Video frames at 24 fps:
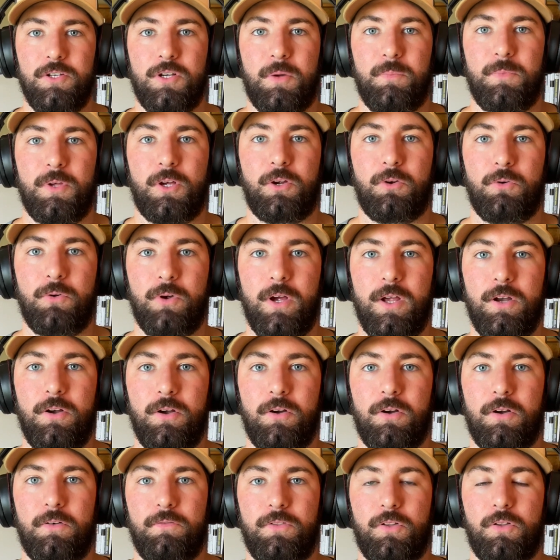I'm the
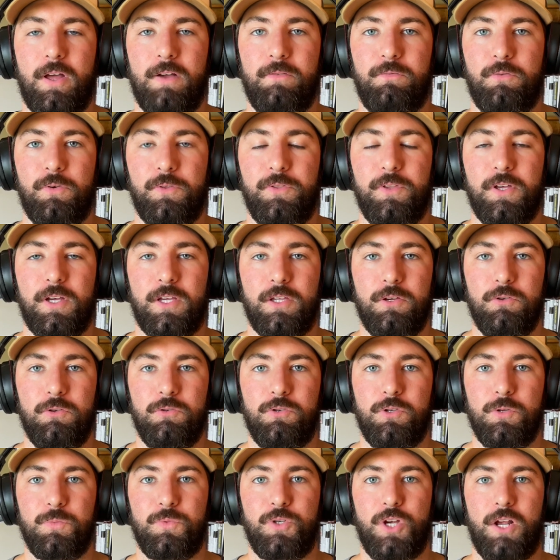creator of the Life with Nick
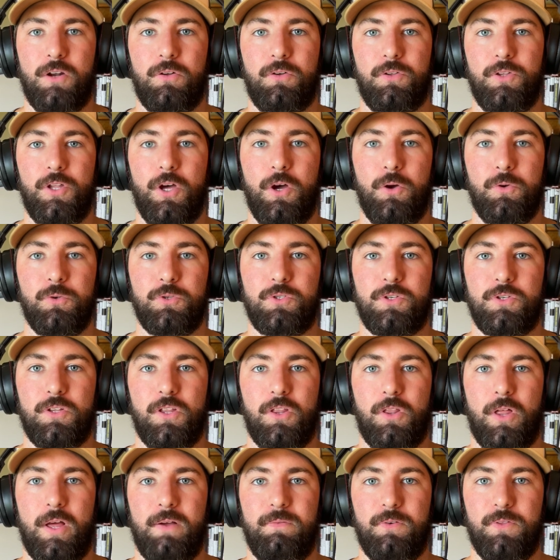YouTube channel and the host of the
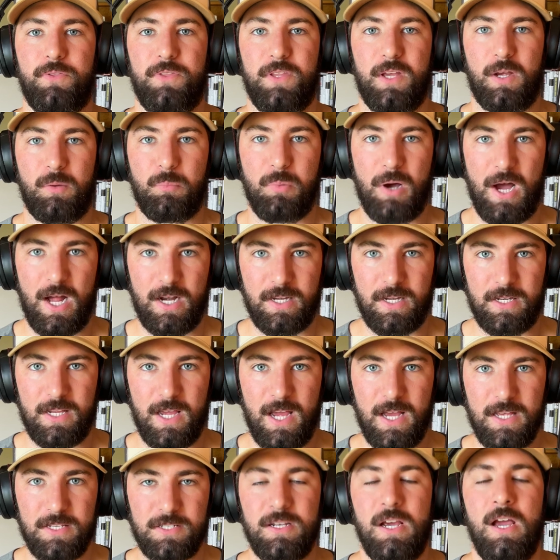Life with Nick
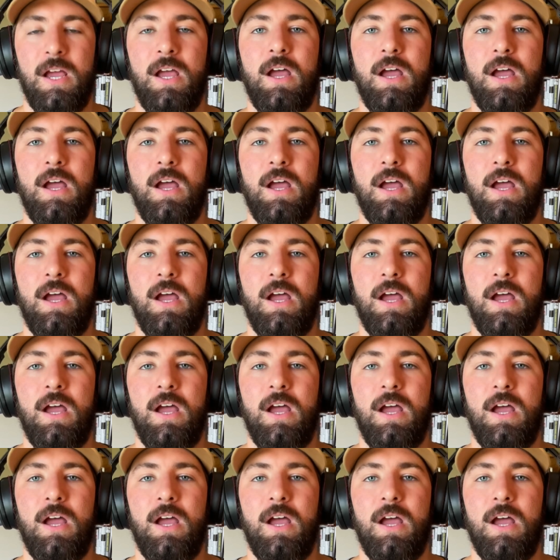podcast.